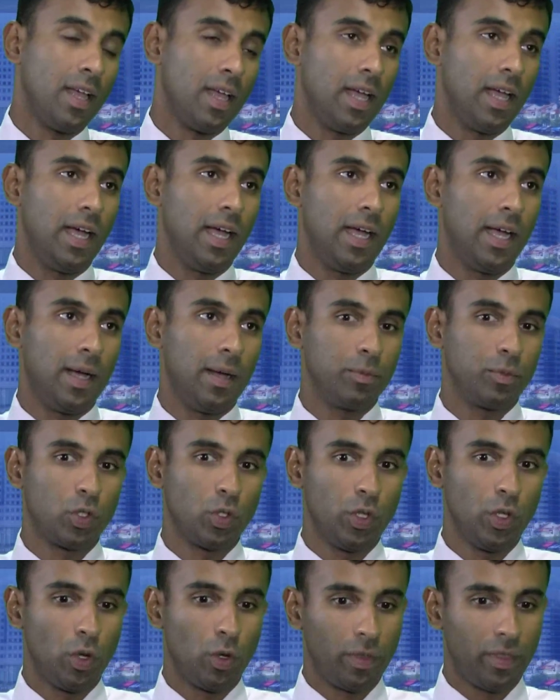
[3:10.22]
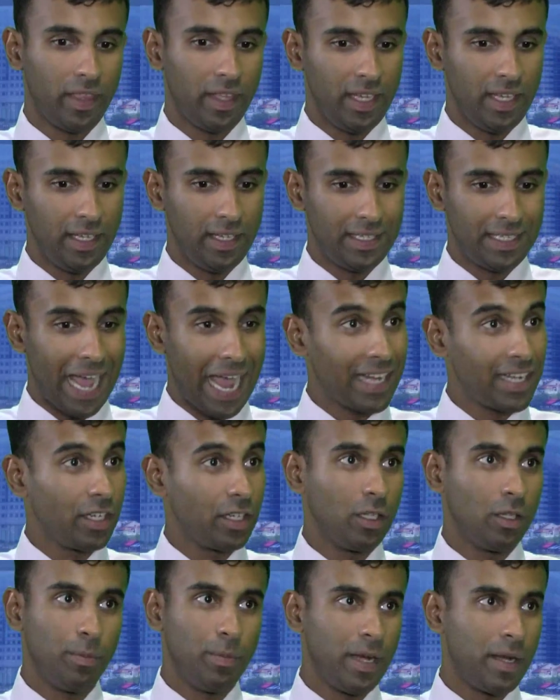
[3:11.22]
So the
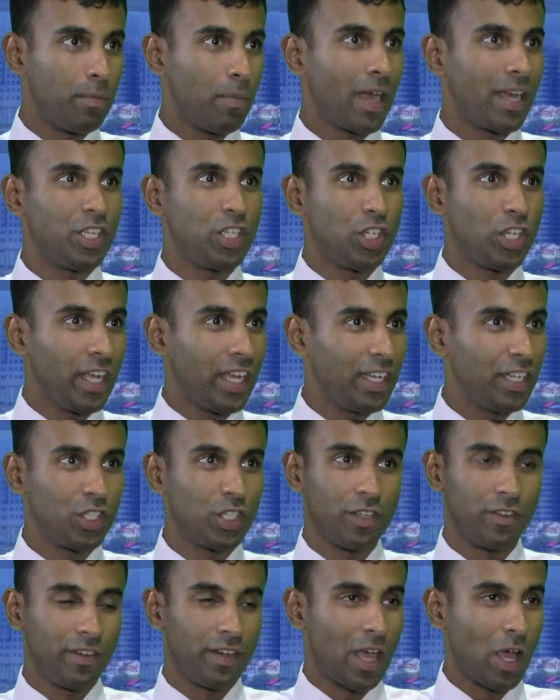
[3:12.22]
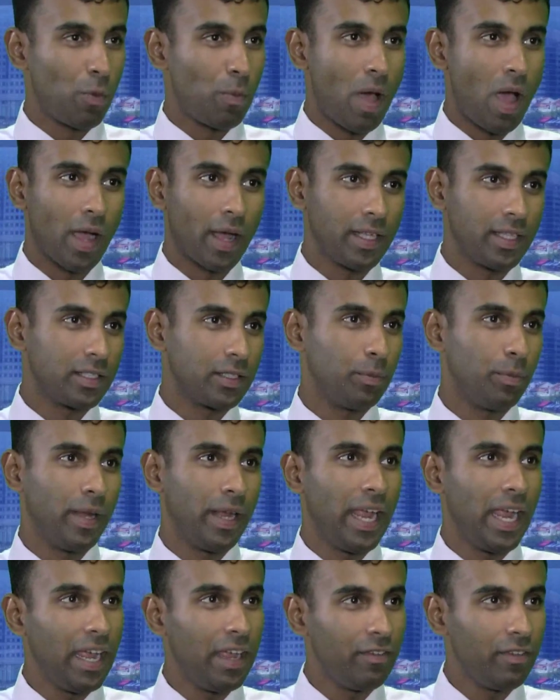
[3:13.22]
tactical bit might change given how markets are
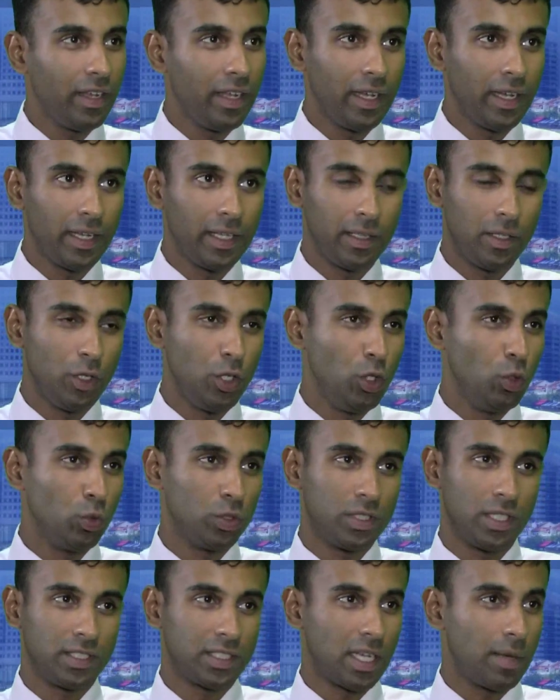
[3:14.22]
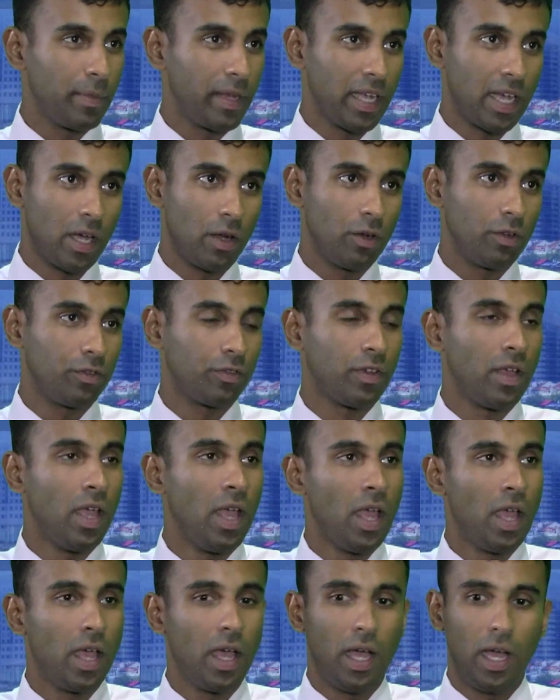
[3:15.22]
behaving and the news that's coming out of
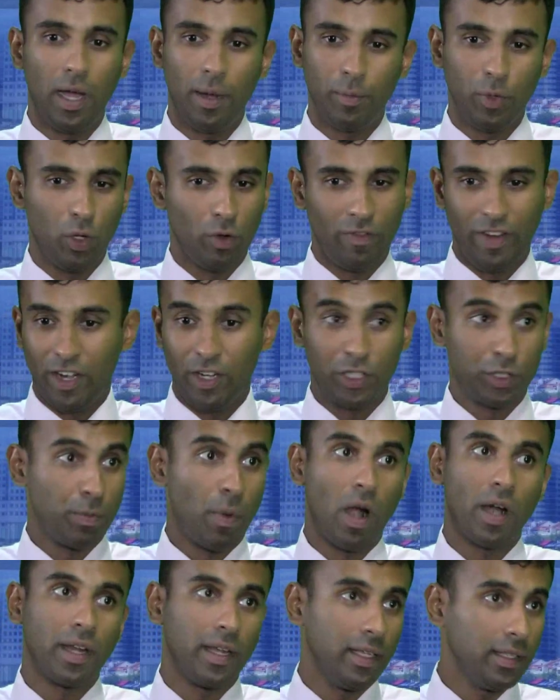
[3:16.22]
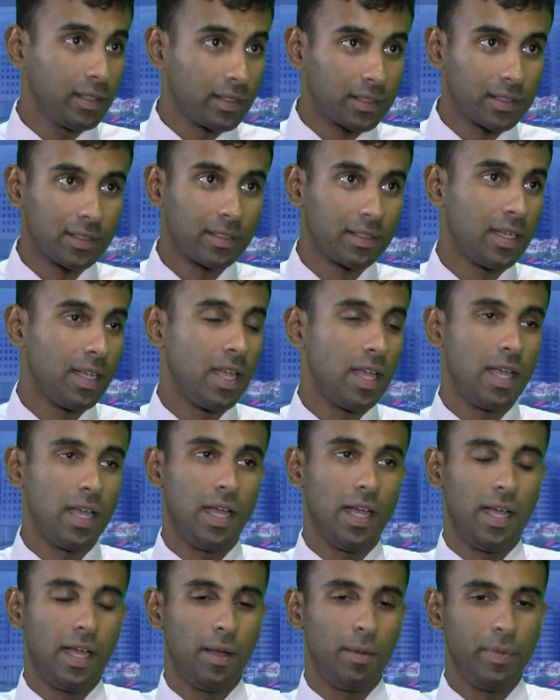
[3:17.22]
various markets,
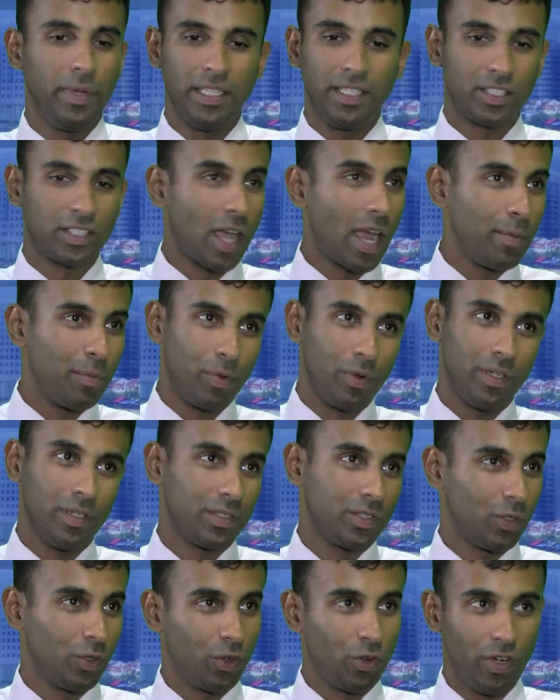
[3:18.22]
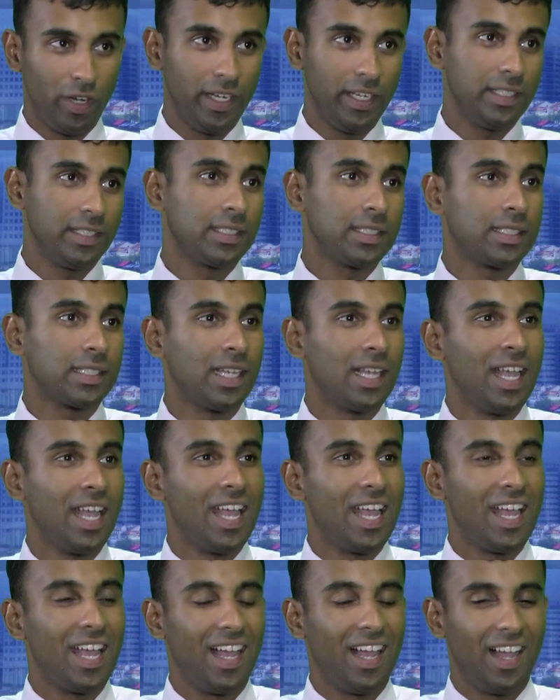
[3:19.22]
be it Cyprus or Greece
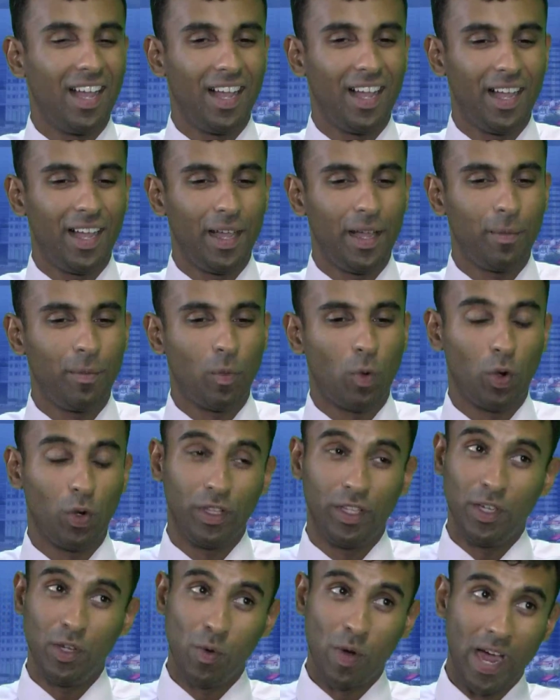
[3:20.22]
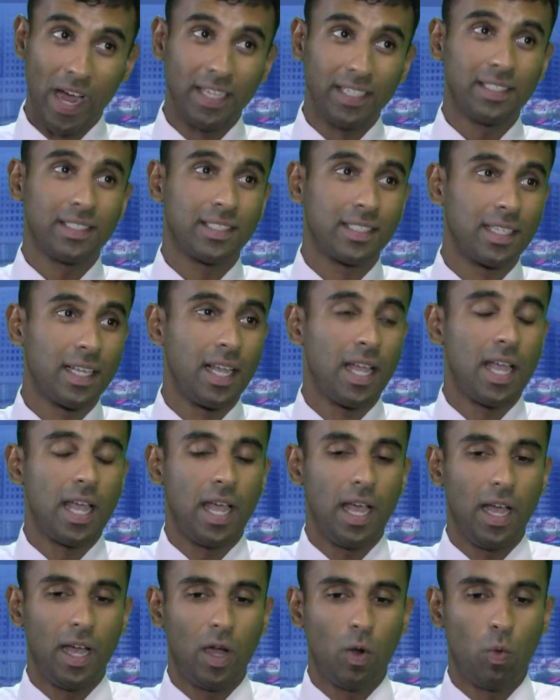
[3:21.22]
or the US.
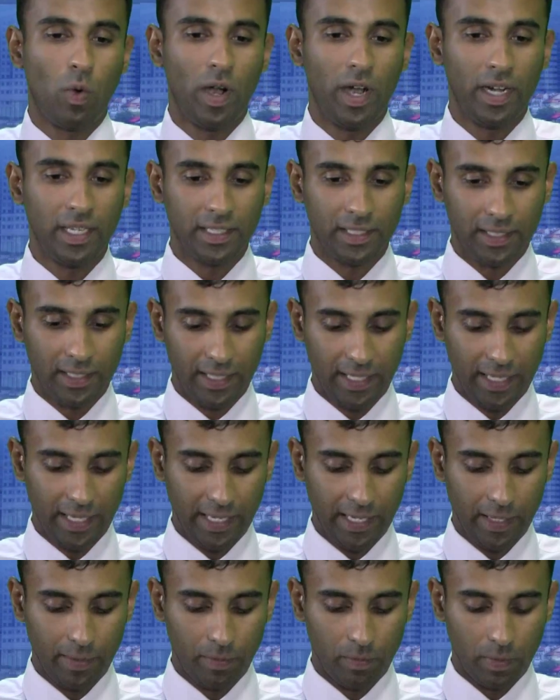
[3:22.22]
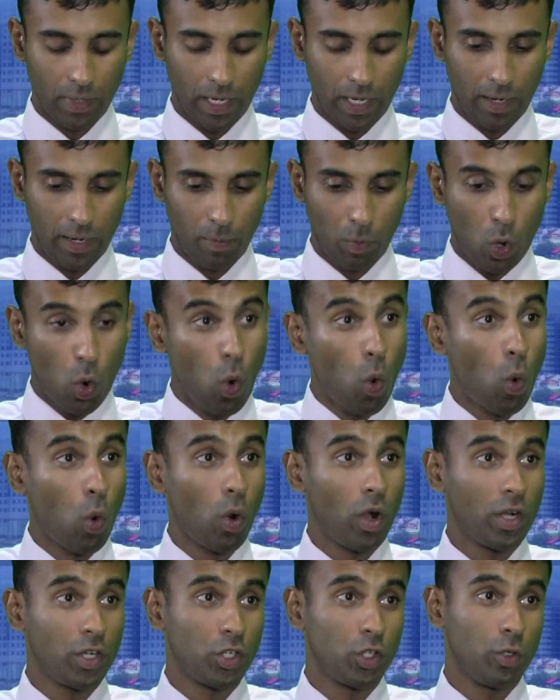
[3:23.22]
Whereas the
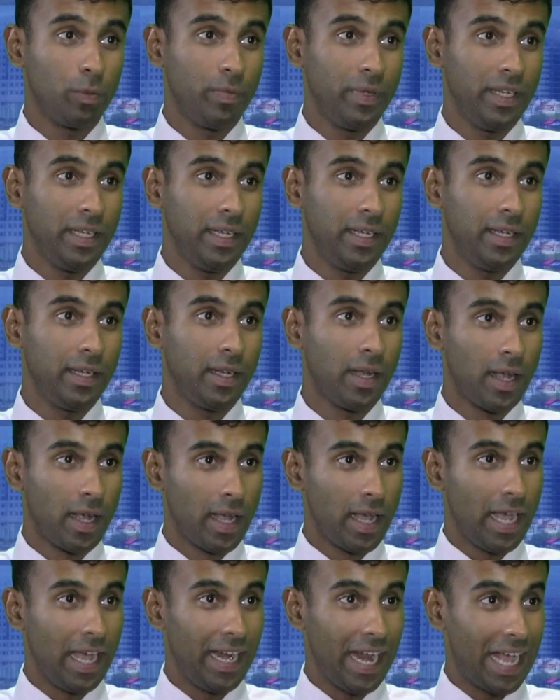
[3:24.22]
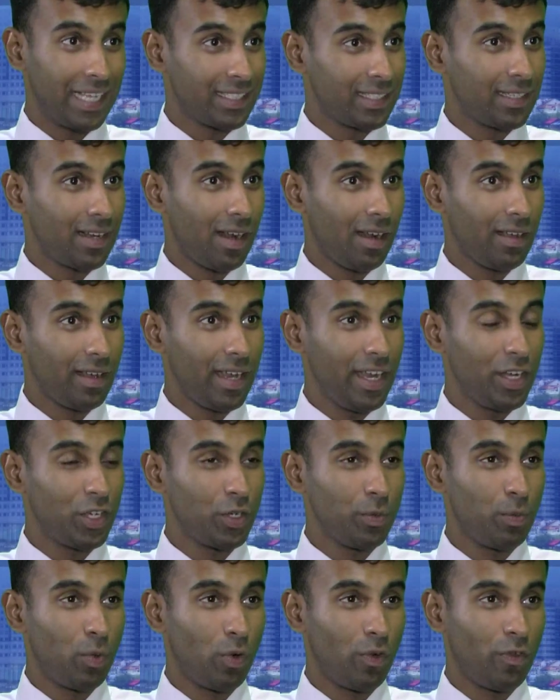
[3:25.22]
core should be an asset
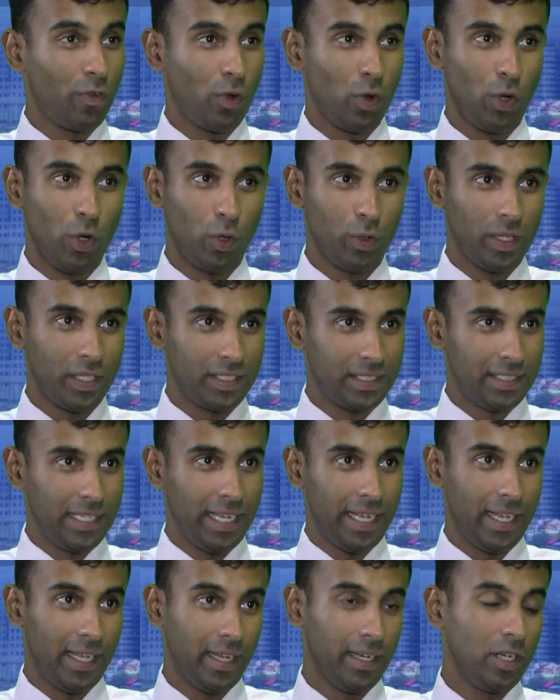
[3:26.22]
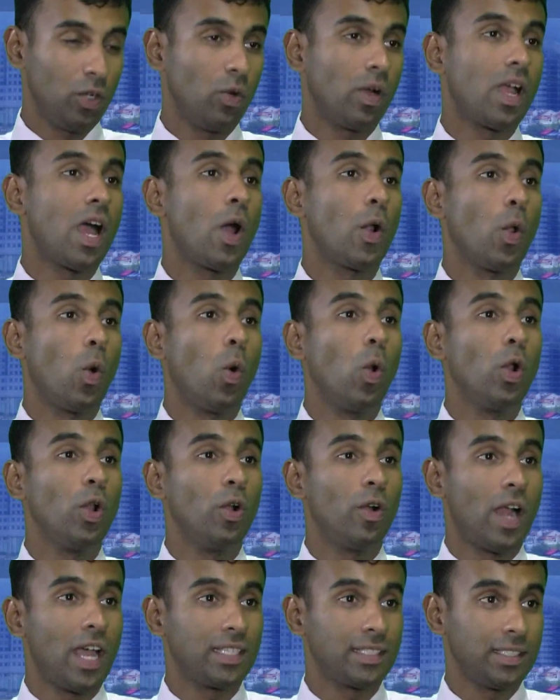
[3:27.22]
allocation portfolio that's taking into account all
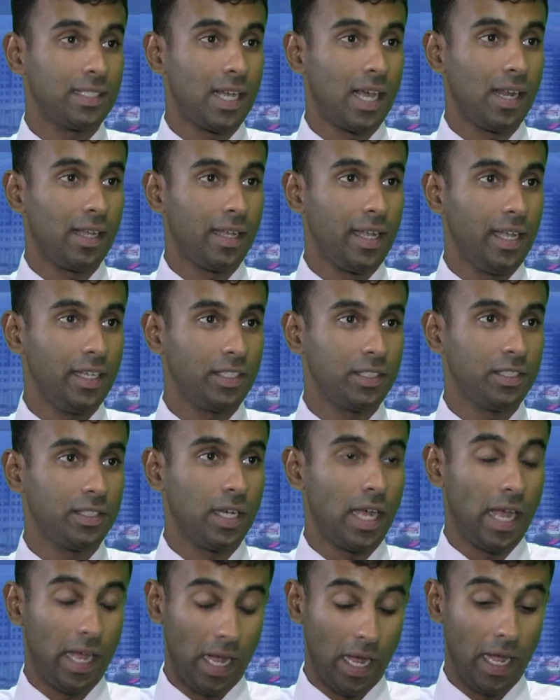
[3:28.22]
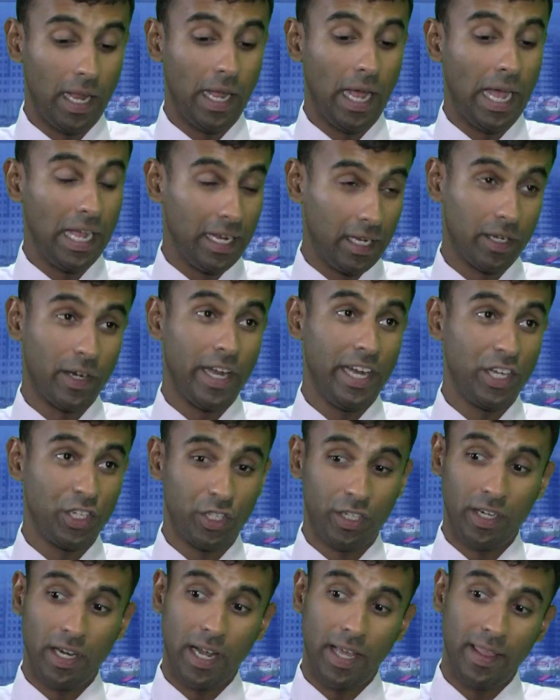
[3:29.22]
your asset
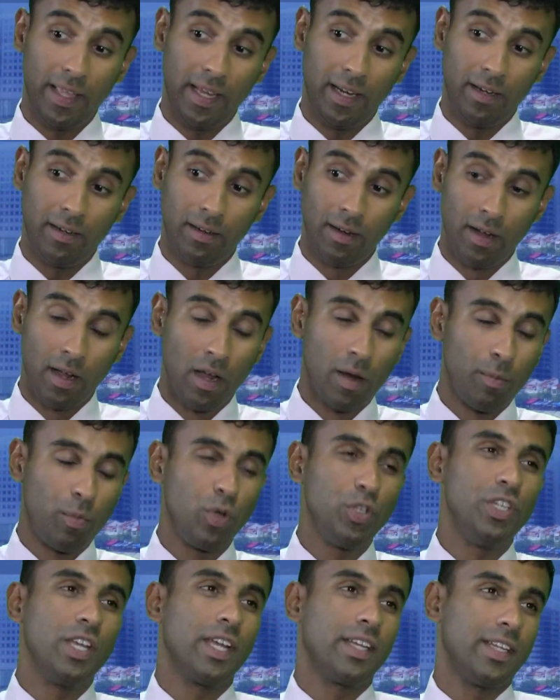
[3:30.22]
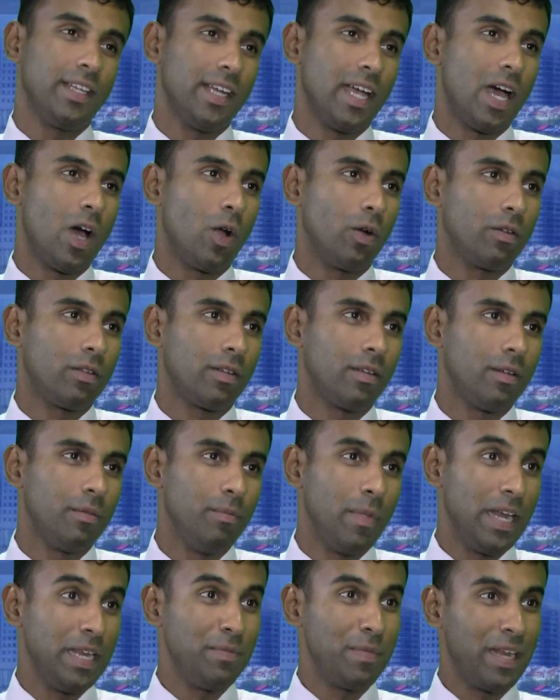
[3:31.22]
allocation and then projecting out
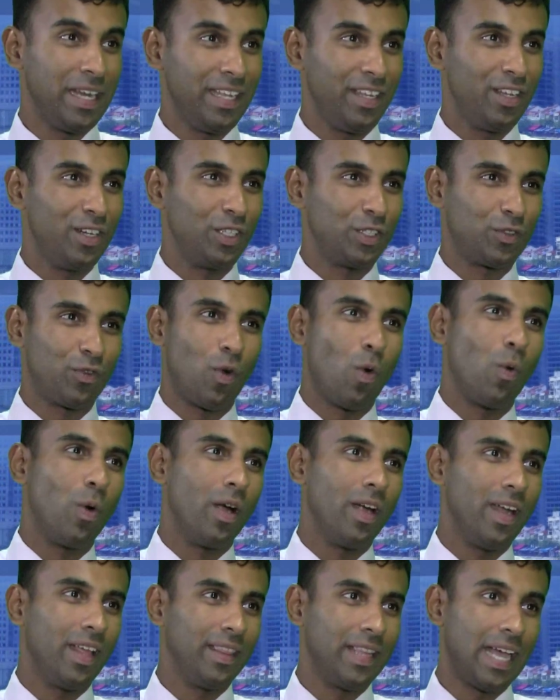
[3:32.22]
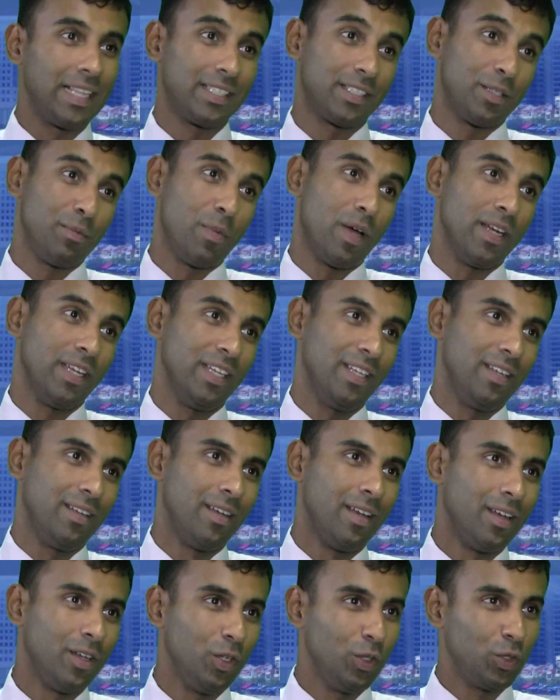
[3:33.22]
many, many years forward, and that's the money
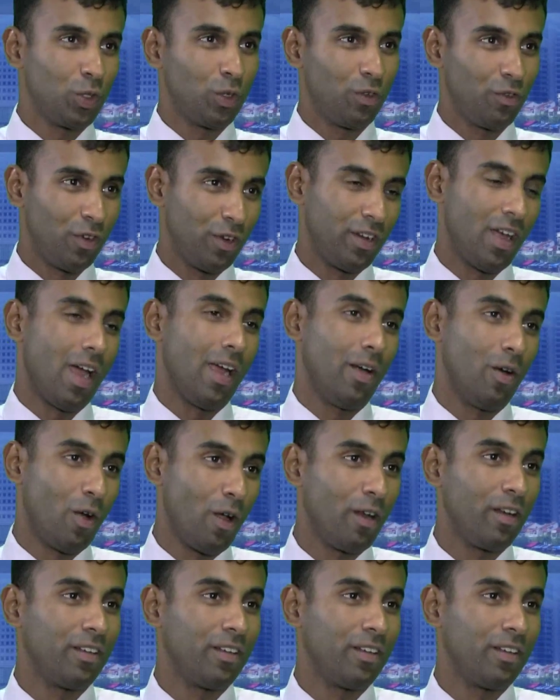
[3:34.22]
you sort of retire on.